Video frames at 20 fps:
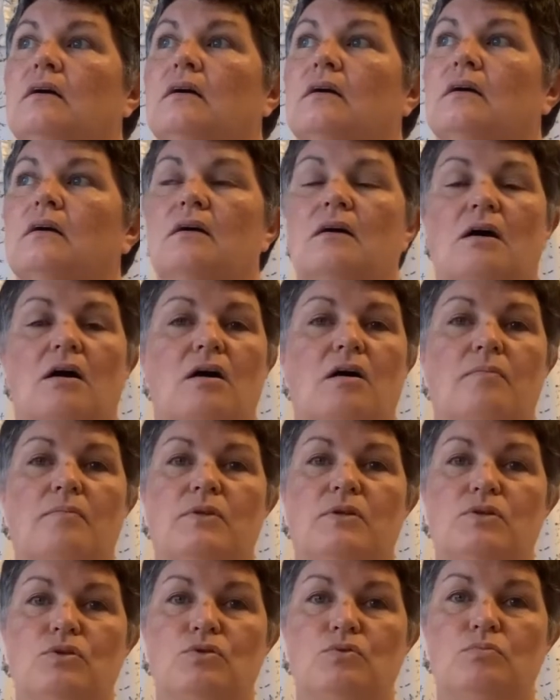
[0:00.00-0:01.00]
calm
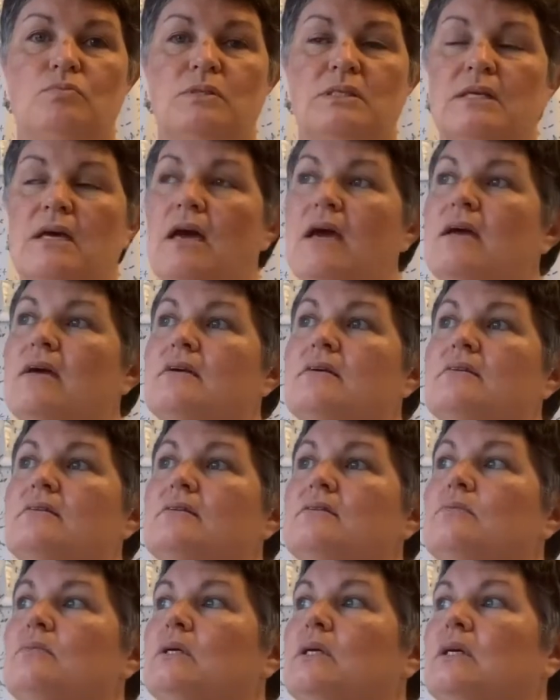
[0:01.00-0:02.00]
the
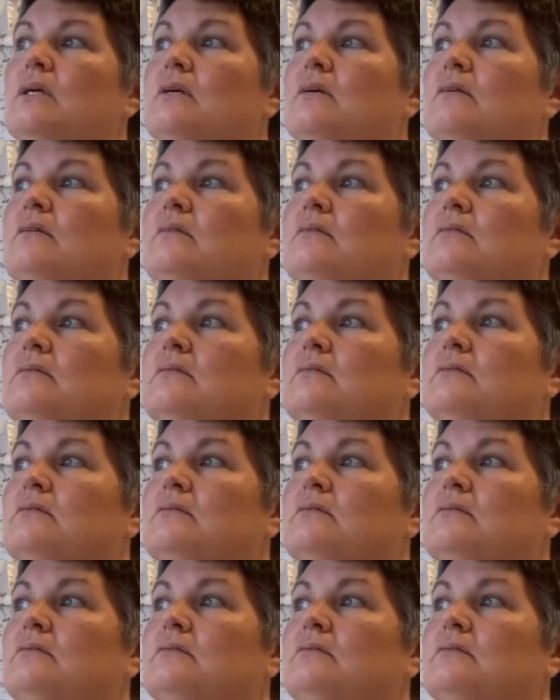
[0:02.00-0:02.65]
doomsayers. We can